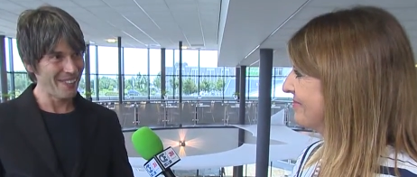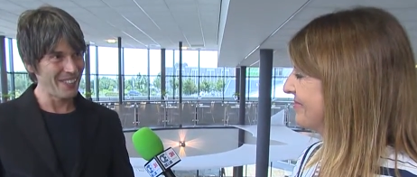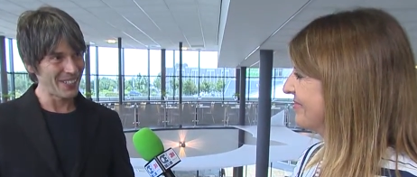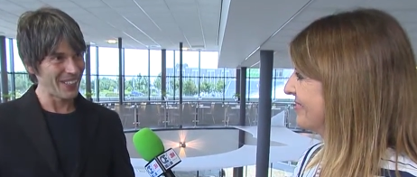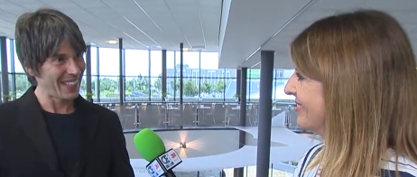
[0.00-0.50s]
Speaker 1: in
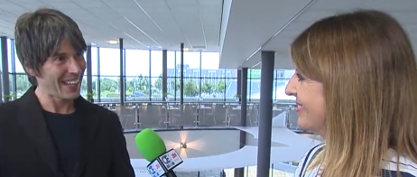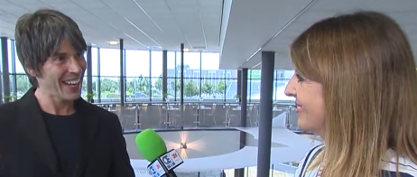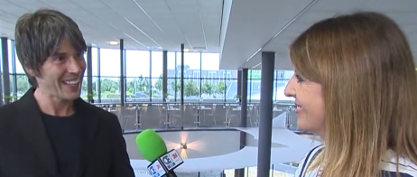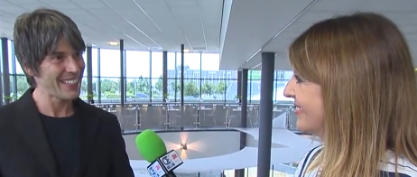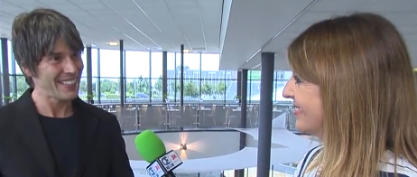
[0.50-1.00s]
between the
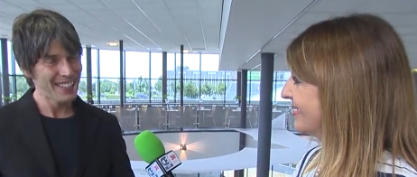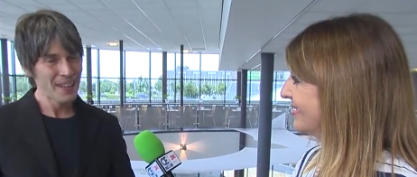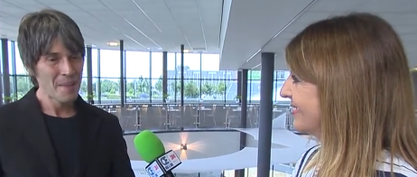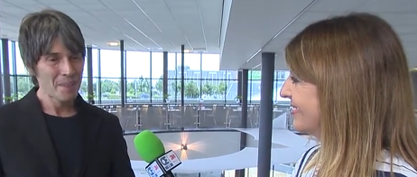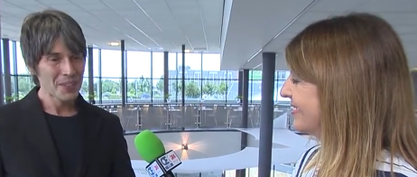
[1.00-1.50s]
galaxies.
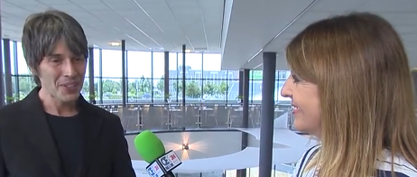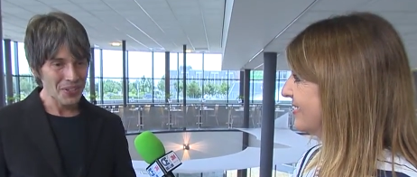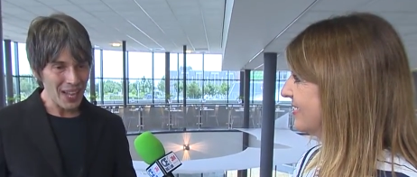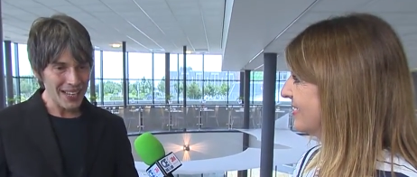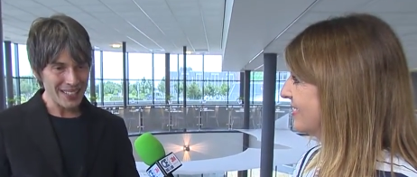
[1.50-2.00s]

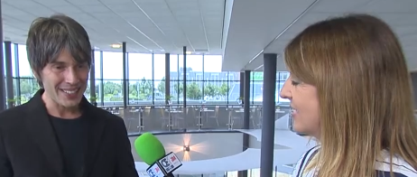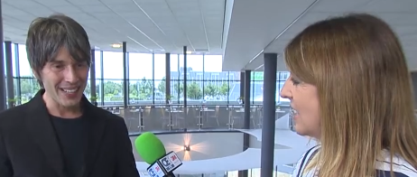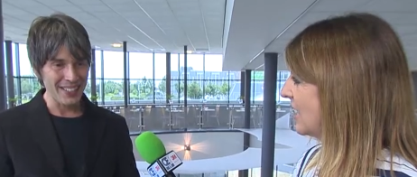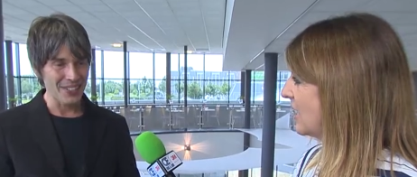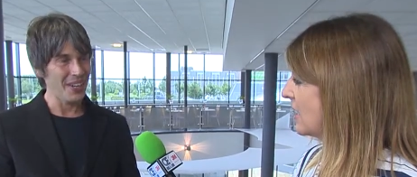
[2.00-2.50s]
So that's
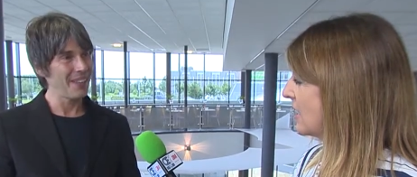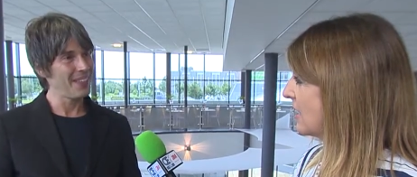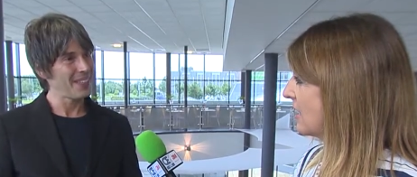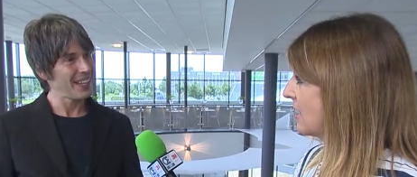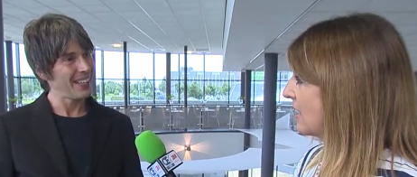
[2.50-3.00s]
an
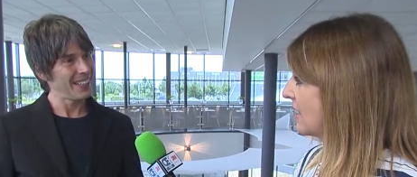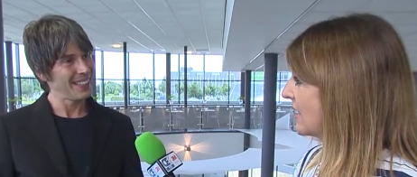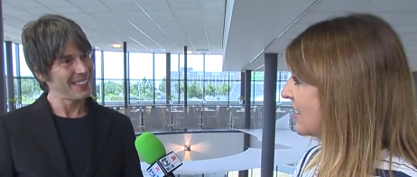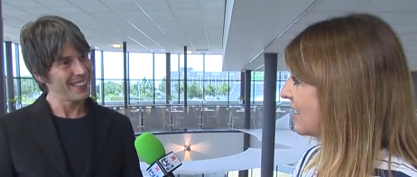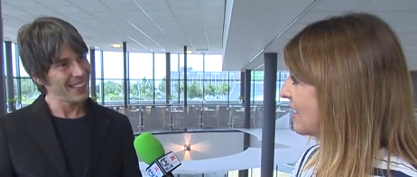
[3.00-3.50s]
engineering
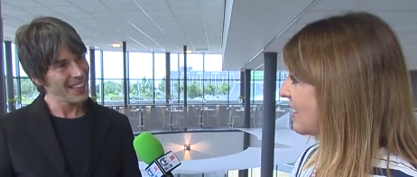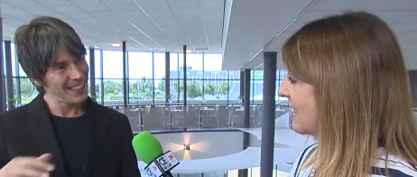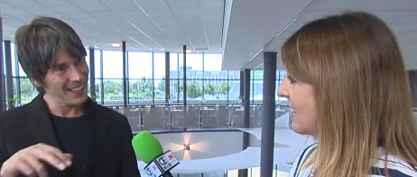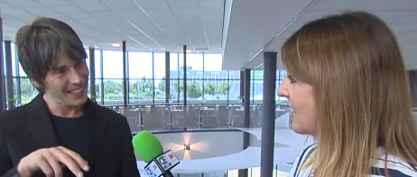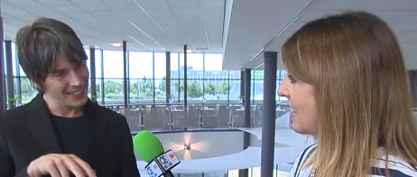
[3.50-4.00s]
challenge, and
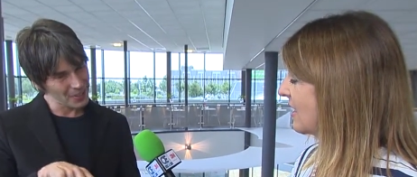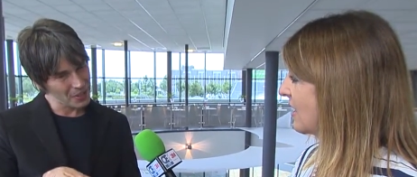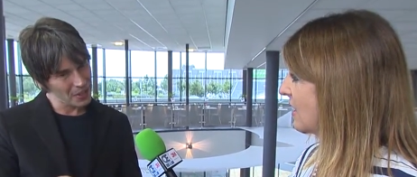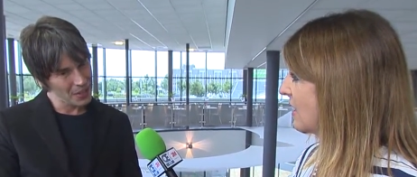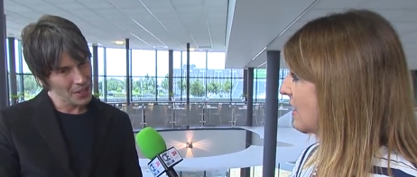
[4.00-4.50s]
then the, so
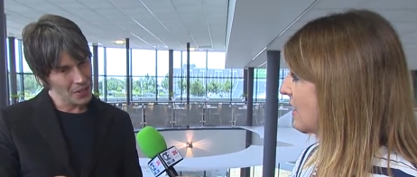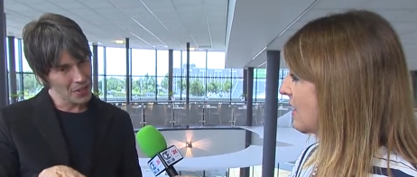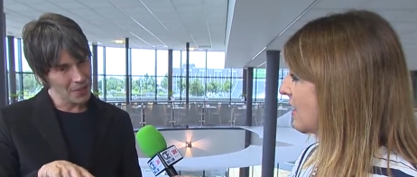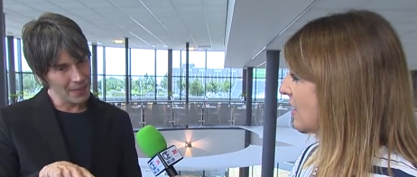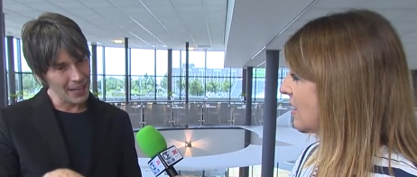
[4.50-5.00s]
you can
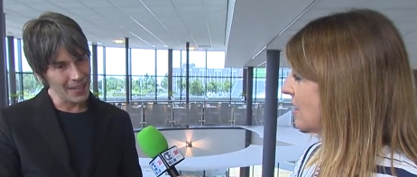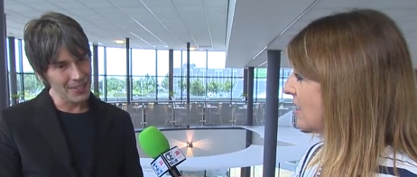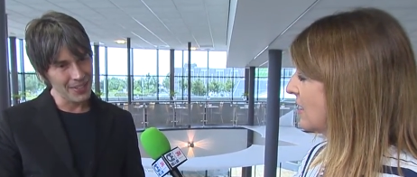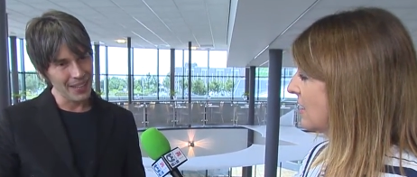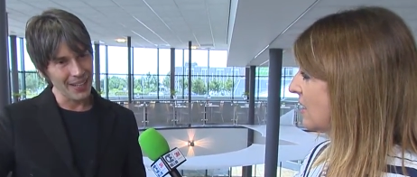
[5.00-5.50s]
you can be an
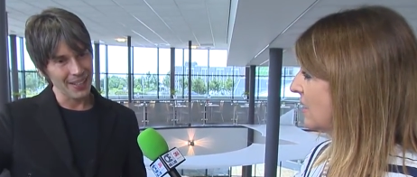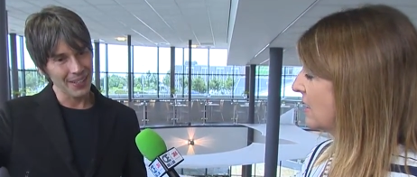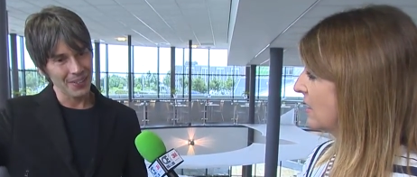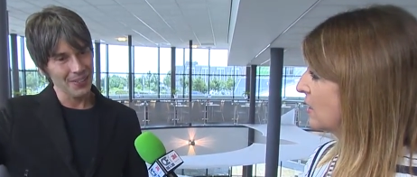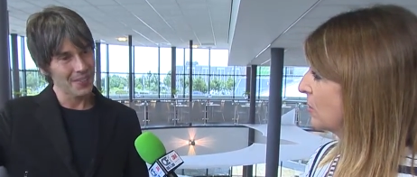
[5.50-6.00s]
engineer
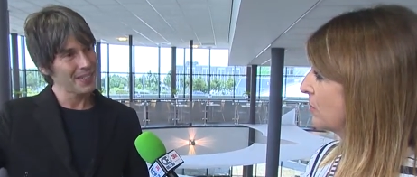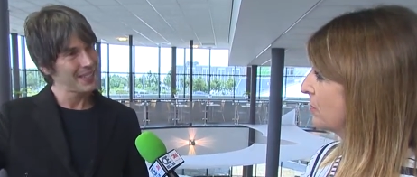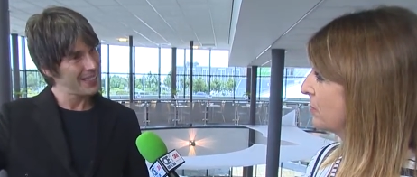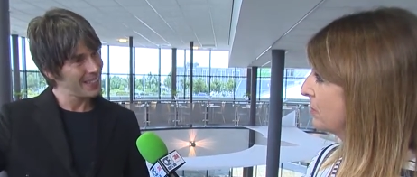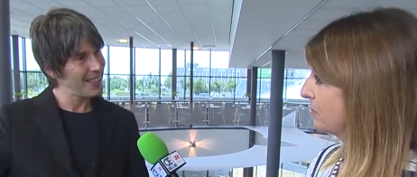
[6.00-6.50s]
that
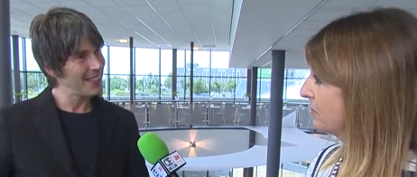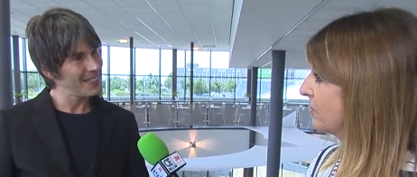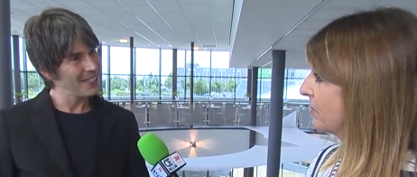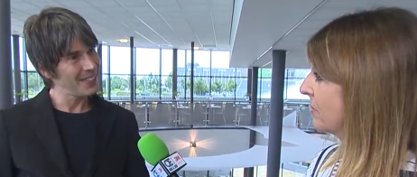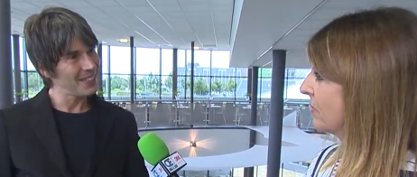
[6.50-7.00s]
contributes to the
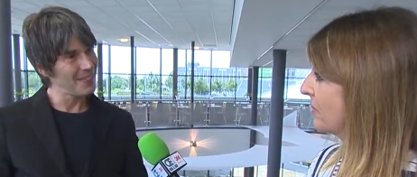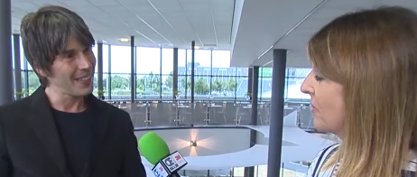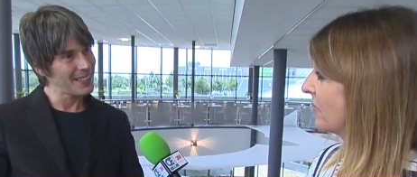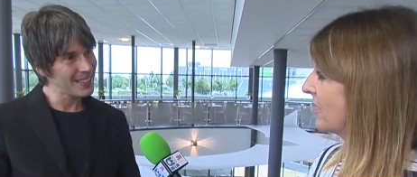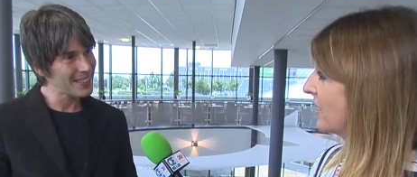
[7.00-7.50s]
science. You can
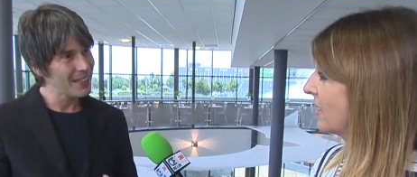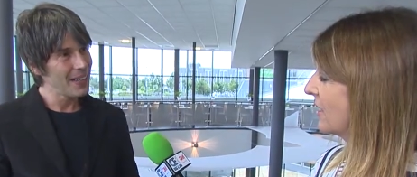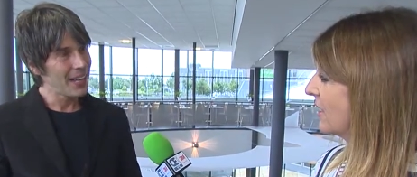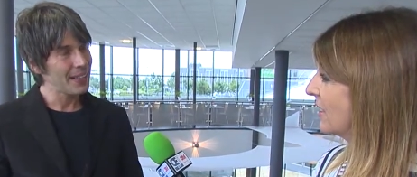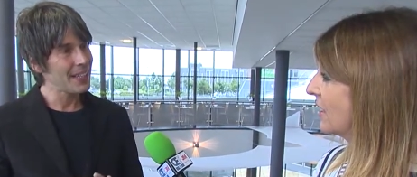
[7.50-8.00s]
be so, so
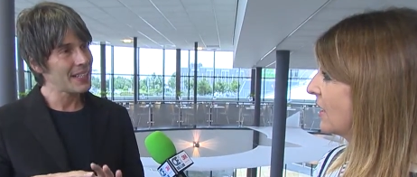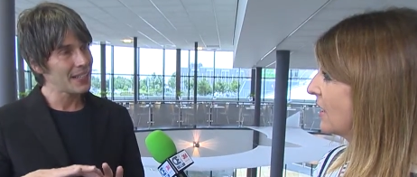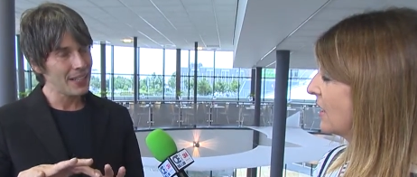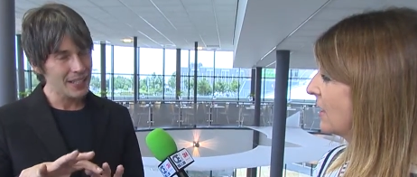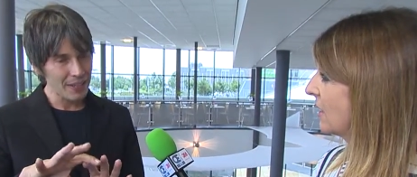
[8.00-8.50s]
I think it's
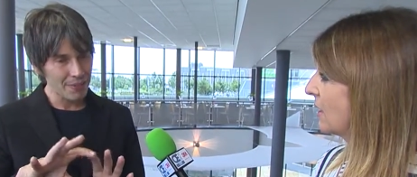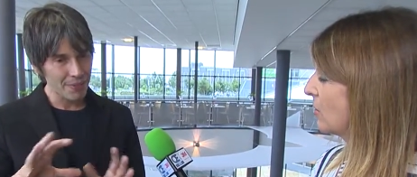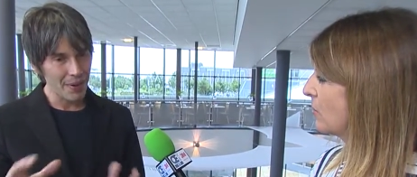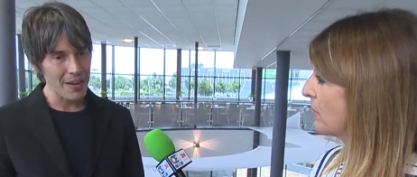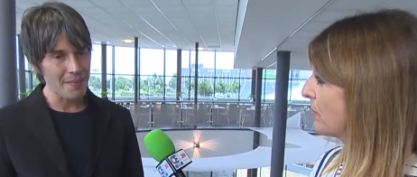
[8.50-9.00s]
it's that
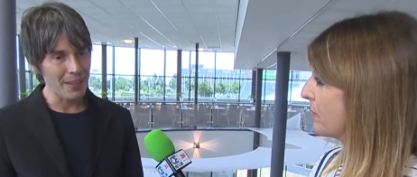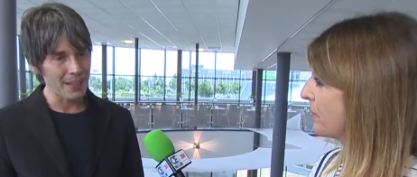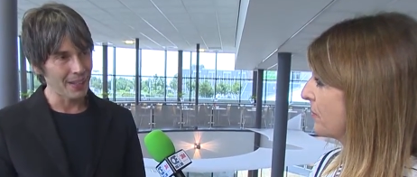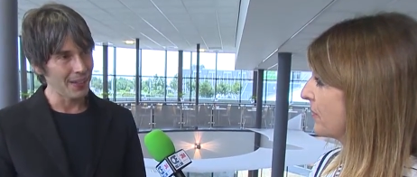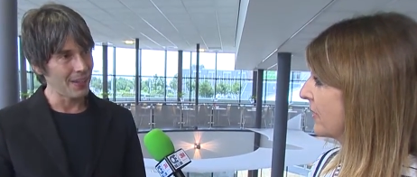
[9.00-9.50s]

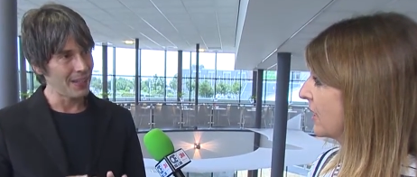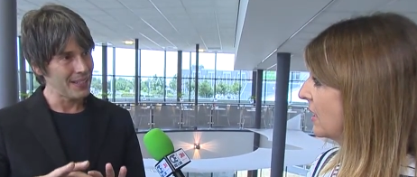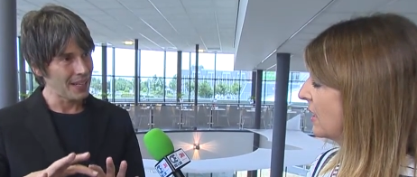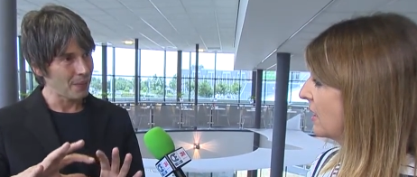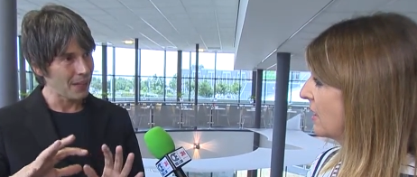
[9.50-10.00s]
framing and,
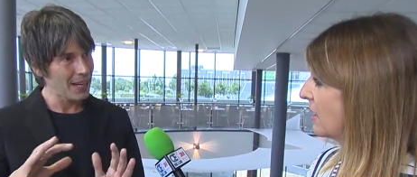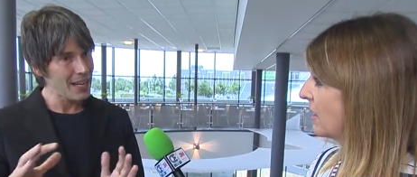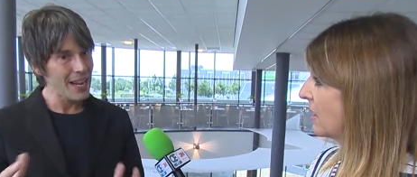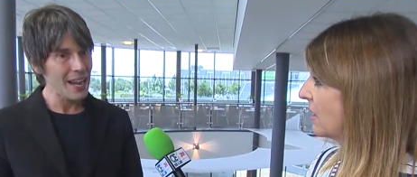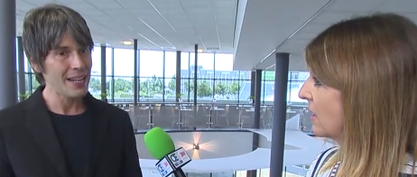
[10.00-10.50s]
and saying well
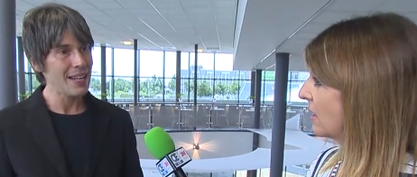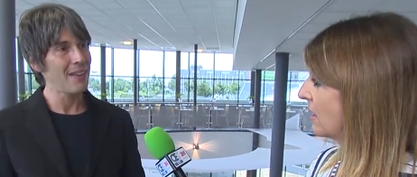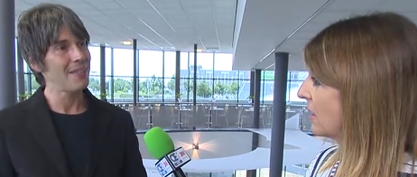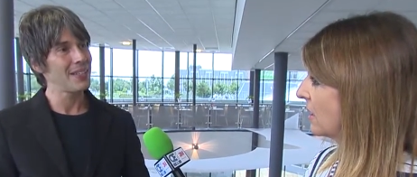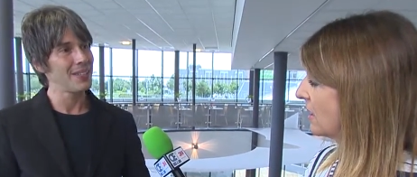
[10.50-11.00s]
in an
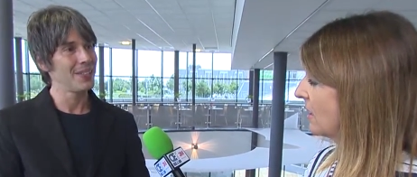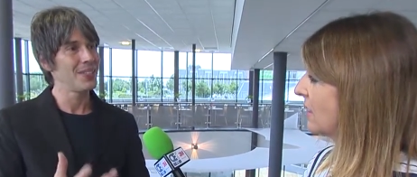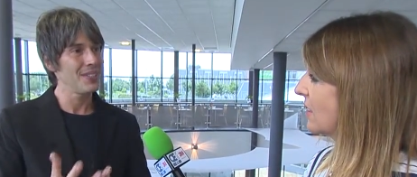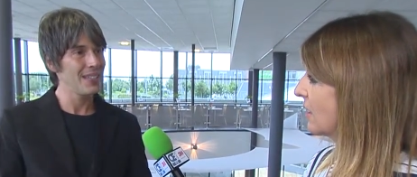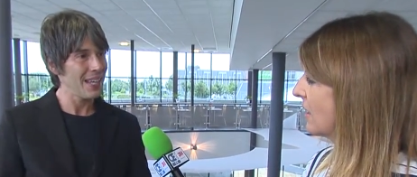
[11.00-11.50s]
endeavour
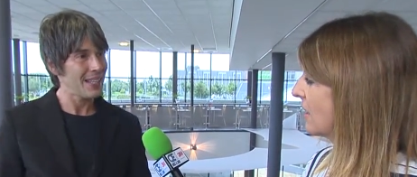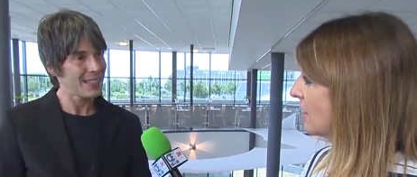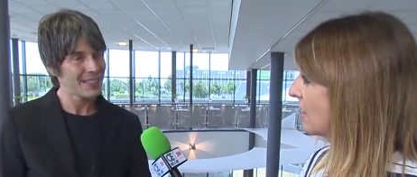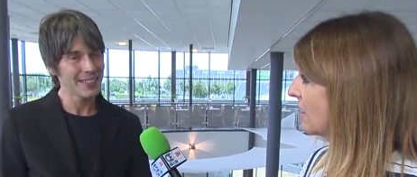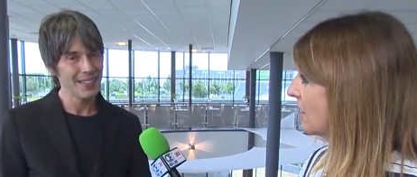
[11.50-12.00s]
such as
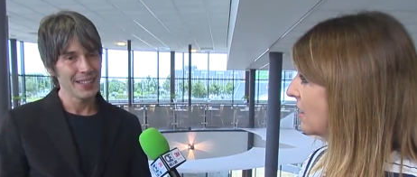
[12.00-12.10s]
this,